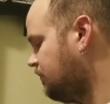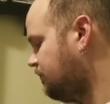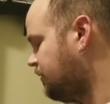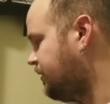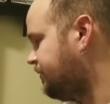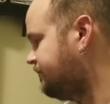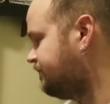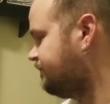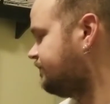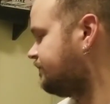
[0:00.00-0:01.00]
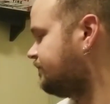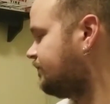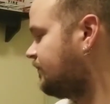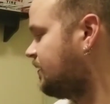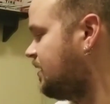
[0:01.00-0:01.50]
But,
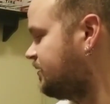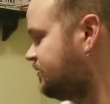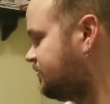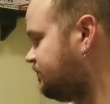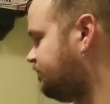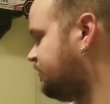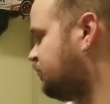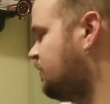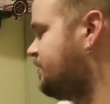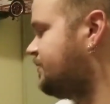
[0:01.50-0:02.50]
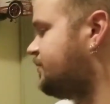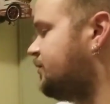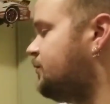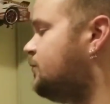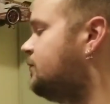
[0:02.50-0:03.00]
yeah, just between the
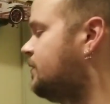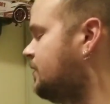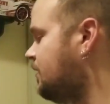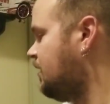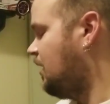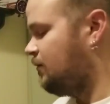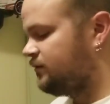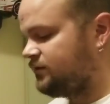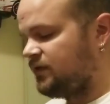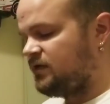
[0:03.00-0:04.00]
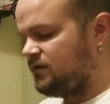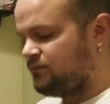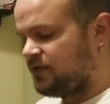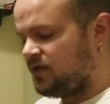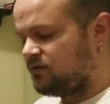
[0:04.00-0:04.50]
two, I would say
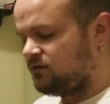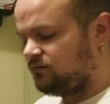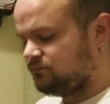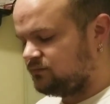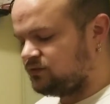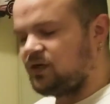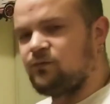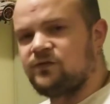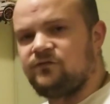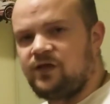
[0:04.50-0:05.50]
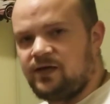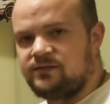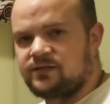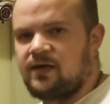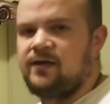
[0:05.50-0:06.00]
beginner, start with the
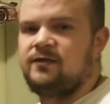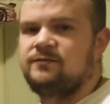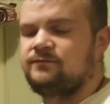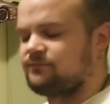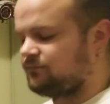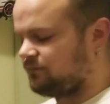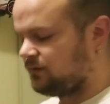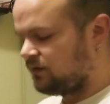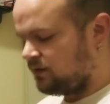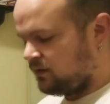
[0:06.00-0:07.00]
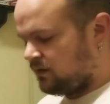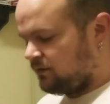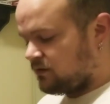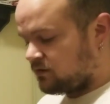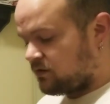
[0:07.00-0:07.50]
Flysky.
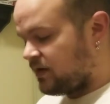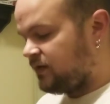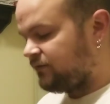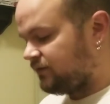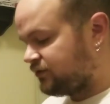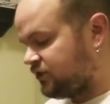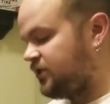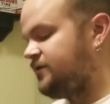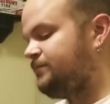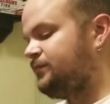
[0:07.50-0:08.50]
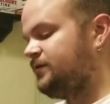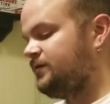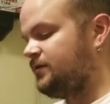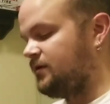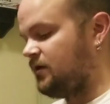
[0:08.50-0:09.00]
They're great, they're cheap,
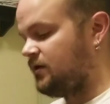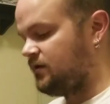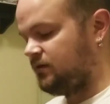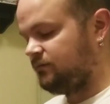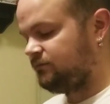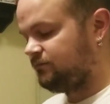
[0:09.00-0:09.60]
has